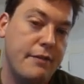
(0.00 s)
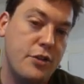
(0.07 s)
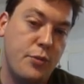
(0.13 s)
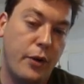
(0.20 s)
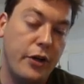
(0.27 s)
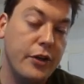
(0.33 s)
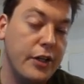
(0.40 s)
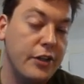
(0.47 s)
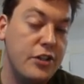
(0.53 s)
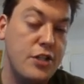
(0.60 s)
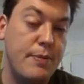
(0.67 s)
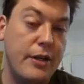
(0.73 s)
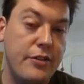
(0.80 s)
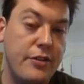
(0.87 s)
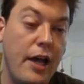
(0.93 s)
where you need to
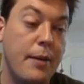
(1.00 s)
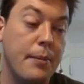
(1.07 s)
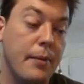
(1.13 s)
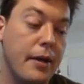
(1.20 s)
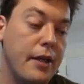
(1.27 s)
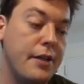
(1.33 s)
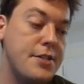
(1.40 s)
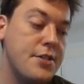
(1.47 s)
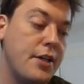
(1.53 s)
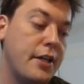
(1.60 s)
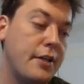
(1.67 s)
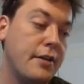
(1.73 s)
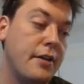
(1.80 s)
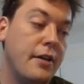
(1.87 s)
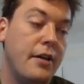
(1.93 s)
spend time. It's
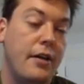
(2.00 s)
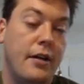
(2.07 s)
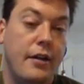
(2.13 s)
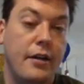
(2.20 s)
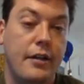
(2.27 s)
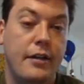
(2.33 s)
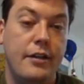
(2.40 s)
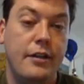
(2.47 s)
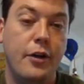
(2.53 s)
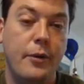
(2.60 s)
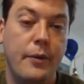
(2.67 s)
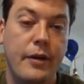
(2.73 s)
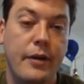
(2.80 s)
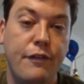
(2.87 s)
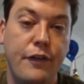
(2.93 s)
like,
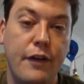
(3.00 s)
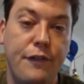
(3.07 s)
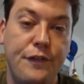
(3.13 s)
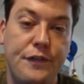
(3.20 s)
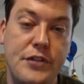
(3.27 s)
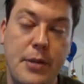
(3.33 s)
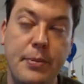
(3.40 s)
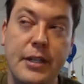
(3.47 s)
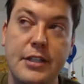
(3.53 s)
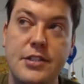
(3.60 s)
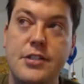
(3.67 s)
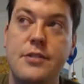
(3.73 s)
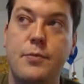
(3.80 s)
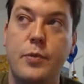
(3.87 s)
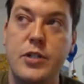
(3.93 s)
if
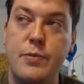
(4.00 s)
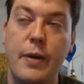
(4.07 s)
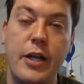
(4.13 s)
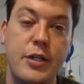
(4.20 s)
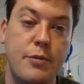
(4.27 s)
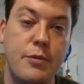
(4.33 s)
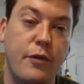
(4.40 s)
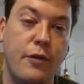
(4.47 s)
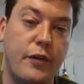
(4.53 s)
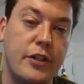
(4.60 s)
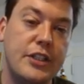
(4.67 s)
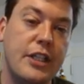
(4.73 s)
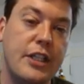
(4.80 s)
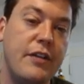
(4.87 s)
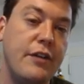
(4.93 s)
something's responsible for
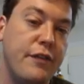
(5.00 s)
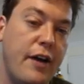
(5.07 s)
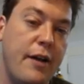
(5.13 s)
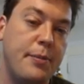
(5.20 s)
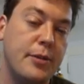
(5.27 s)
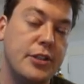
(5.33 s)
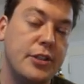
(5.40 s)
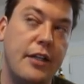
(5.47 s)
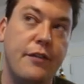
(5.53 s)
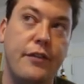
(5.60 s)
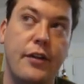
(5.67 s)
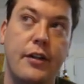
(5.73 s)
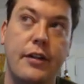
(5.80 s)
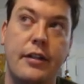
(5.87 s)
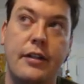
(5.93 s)
75% of
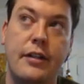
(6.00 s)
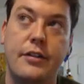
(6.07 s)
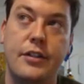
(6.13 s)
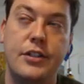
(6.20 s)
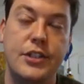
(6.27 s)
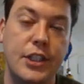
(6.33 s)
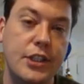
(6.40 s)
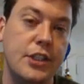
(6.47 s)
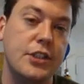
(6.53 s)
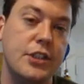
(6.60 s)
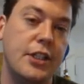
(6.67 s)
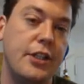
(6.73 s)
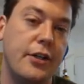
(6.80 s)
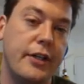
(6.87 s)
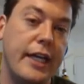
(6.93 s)
the
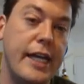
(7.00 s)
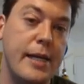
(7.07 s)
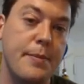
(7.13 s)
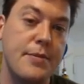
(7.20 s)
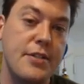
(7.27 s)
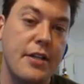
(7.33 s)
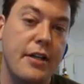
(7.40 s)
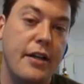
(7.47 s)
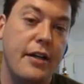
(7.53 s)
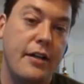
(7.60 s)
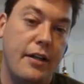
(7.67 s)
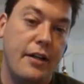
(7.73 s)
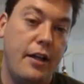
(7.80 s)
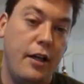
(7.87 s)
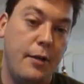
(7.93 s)
decisions in your games,
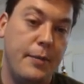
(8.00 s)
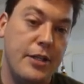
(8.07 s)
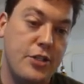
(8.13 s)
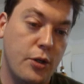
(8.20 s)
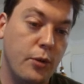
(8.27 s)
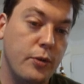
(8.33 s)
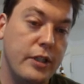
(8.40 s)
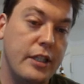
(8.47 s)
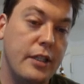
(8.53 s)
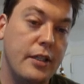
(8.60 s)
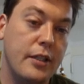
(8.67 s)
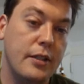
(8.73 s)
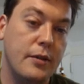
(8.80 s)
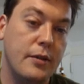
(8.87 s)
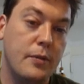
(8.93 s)
it's
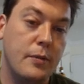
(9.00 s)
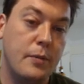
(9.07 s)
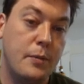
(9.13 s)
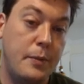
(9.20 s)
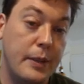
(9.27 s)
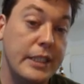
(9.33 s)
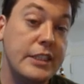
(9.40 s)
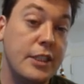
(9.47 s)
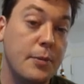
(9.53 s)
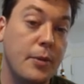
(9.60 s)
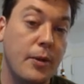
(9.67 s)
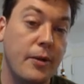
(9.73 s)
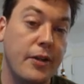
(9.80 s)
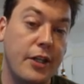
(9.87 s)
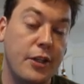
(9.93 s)
only
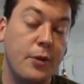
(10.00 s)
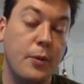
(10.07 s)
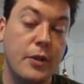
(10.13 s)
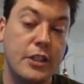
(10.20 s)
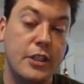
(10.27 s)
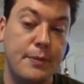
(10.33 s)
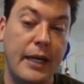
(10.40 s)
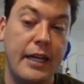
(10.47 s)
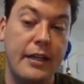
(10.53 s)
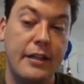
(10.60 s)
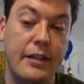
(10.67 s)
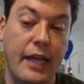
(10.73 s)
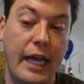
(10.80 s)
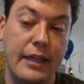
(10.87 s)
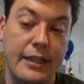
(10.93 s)
reasonable that you would
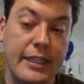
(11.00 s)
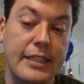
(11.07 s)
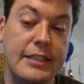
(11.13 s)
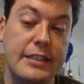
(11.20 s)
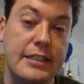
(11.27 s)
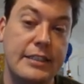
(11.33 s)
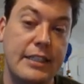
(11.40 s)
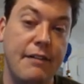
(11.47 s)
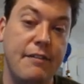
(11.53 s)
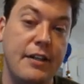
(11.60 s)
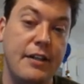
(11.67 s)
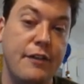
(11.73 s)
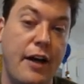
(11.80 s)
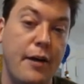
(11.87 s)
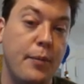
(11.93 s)
spend at least
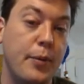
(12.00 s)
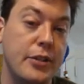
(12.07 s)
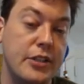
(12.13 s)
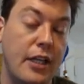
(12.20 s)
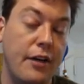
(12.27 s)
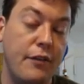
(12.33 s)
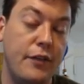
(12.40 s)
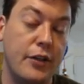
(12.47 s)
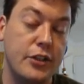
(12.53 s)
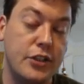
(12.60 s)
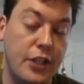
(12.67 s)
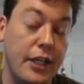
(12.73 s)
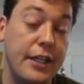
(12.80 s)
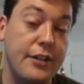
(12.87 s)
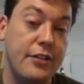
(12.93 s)
75% of your
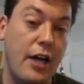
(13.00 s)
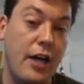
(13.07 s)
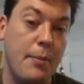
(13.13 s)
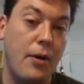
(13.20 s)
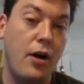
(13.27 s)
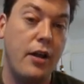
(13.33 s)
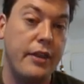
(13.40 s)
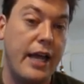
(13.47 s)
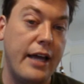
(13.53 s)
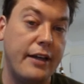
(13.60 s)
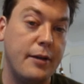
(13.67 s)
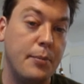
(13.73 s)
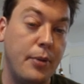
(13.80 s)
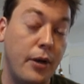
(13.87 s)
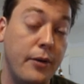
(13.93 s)
study time on that
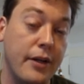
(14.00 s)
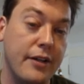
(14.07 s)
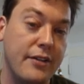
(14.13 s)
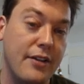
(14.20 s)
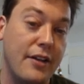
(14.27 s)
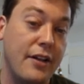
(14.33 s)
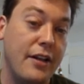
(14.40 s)
component.